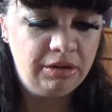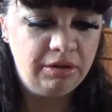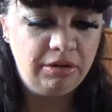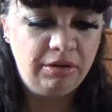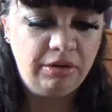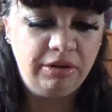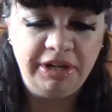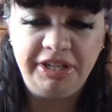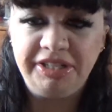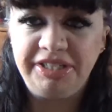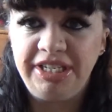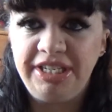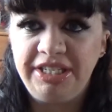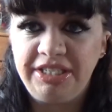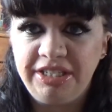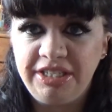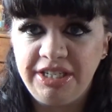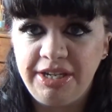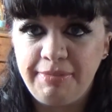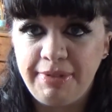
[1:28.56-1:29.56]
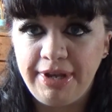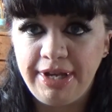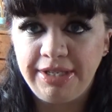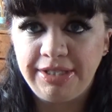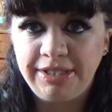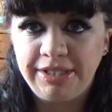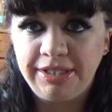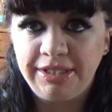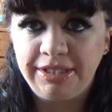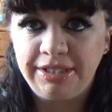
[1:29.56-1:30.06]
on a day-to-day
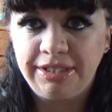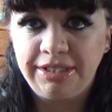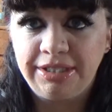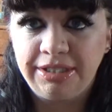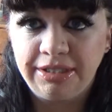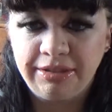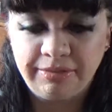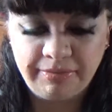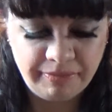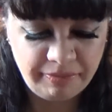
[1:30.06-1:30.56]
basis.